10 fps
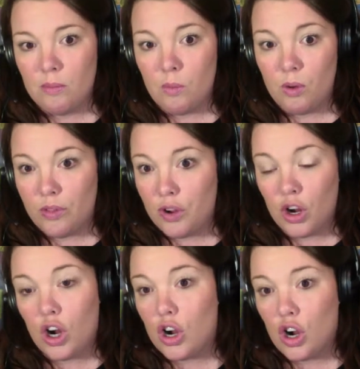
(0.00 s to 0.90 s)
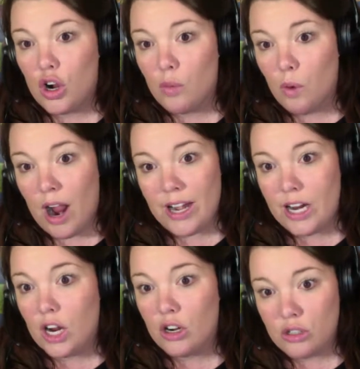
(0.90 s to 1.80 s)
with your
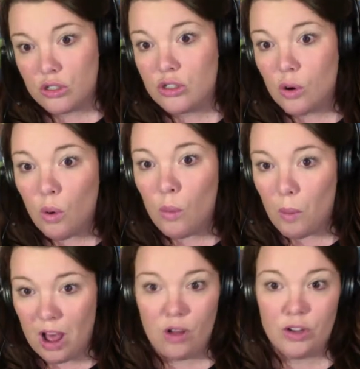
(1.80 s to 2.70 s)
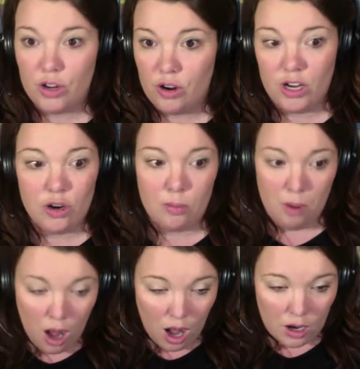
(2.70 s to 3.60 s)
writing cursor tool while you're in your
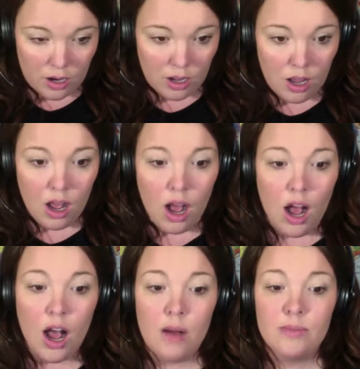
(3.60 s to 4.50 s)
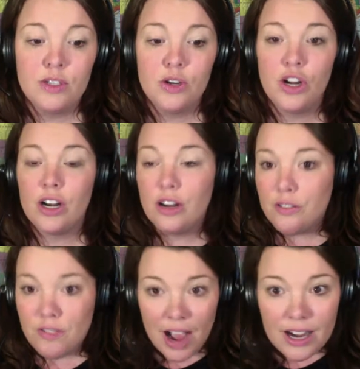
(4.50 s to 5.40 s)
mock. So you're going to
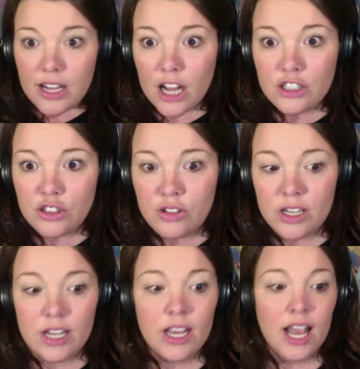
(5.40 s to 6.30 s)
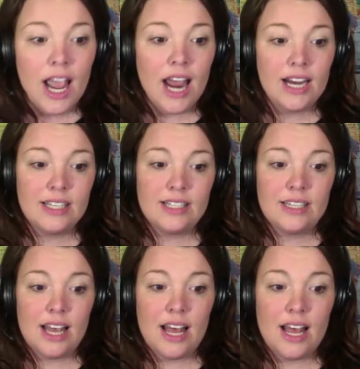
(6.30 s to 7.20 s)
define country, and it
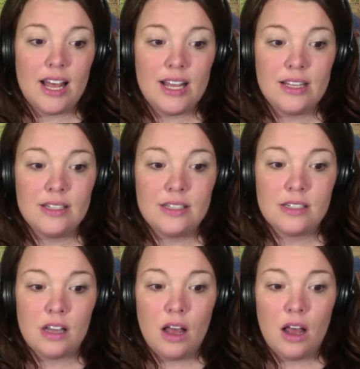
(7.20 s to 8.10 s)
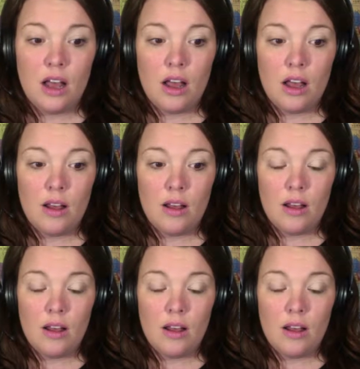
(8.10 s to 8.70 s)
says, a